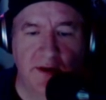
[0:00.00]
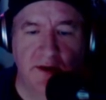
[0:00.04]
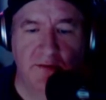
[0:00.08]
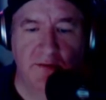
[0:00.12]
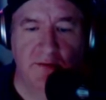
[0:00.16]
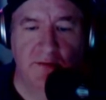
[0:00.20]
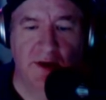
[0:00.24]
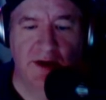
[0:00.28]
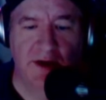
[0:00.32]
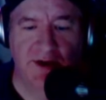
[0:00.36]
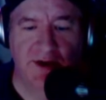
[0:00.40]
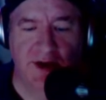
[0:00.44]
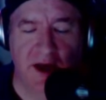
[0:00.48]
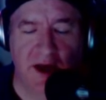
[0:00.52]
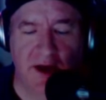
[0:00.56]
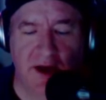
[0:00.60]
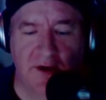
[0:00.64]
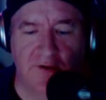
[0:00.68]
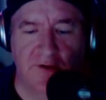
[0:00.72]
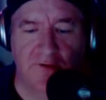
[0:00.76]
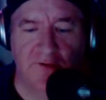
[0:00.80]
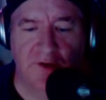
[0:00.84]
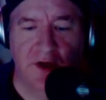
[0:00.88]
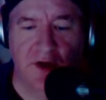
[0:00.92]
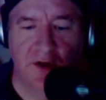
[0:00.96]
my shadow
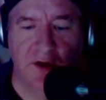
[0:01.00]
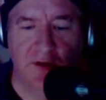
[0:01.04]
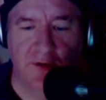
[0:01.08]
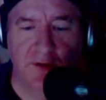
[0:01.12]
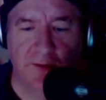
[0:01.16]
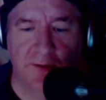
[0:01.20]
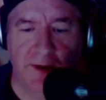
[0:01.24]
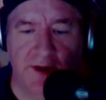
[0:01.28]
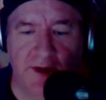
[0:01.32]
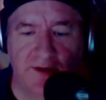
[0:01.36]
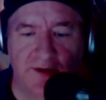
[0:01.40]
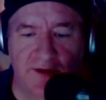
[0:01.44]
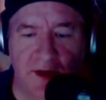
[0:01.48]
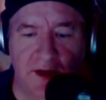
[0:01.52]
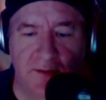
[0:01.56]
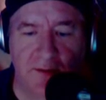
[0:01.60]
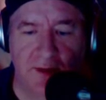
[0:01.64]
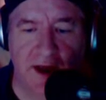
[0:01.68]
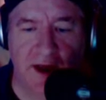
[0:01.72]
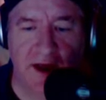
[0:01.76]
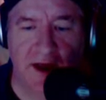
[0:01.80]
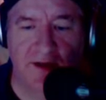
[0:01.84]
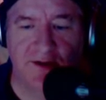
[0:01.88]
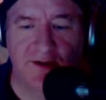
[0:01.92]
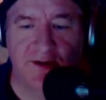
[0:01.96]
following me as I
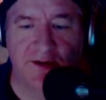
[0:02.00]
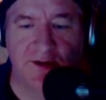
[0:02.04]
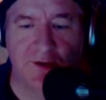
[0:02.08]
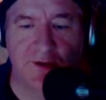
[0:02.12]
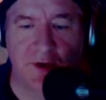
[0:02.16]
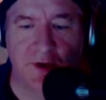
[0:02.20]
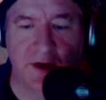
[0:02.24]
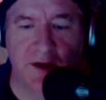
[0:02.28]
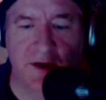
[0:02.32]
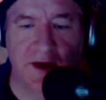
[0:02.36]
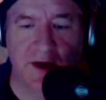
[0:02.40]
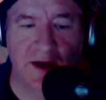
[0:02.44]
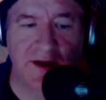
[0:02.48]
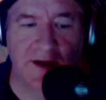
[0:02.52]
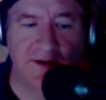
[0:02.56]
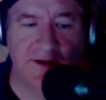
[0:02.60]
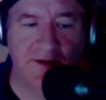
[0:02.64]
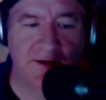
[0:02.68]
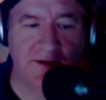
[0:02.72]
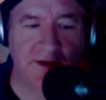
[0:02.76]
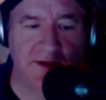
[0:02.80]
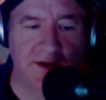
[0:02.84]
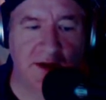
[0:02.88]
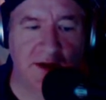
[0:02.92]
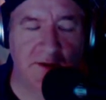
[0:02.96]
passed street lights,
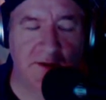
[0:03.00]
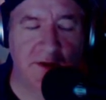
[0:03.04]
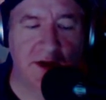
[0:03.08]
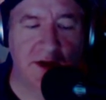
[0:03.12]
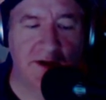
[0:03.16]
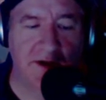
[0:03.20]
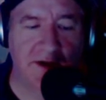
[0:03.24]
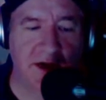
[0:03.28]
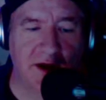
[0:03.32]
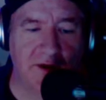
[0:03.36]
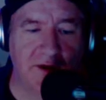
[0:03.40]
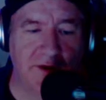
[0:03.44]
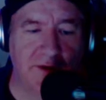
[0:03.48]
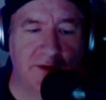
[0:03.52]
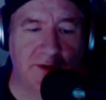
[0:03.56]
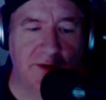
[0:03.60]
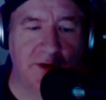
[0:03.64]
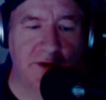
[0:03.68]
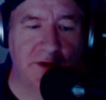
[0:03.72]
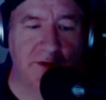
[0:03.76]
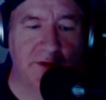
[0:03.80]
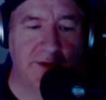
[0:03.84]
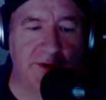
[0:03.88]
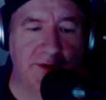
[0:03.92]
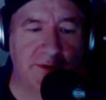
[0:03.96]
and I walked down the
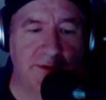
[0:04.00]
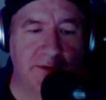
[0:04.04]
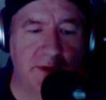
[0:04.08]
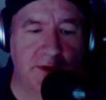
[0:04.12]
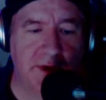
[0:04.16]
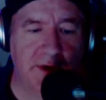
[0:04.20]
road.